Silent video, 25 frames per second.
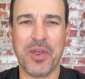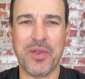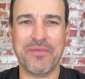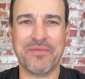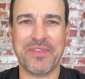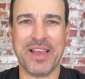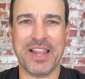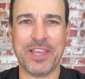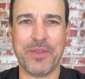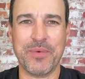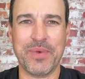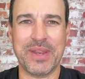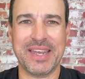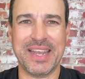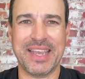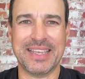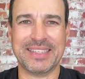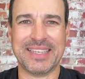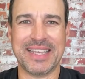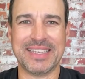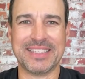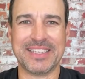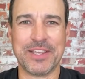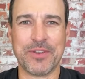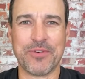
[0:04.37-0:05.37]
Home Value
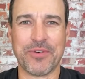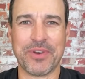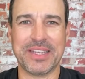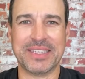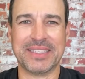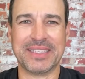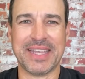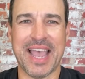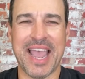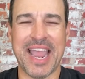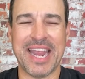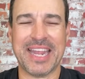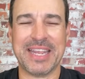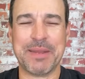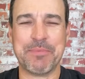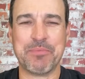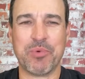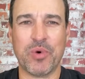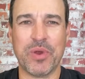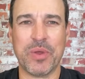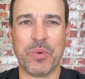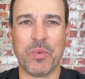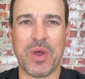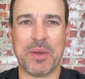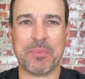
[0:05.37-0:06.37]
Index has increased
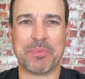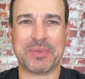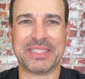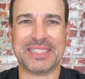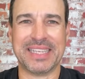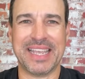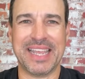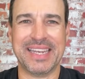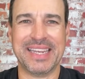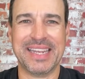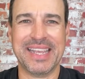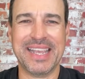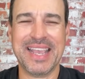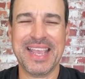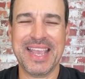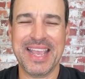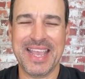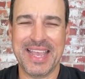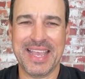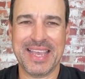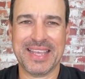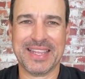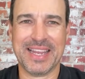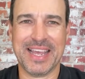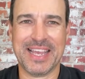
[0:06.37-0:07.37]
18.1% in
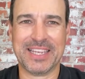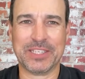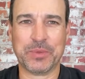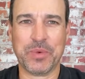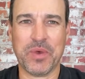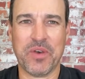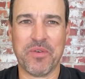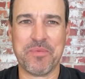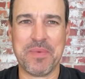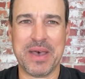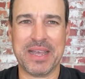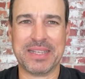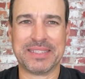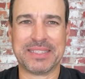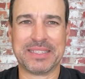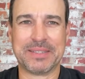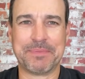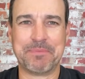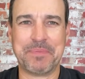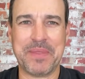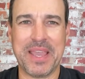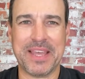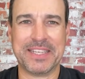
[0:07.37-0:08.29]
the last 12 months.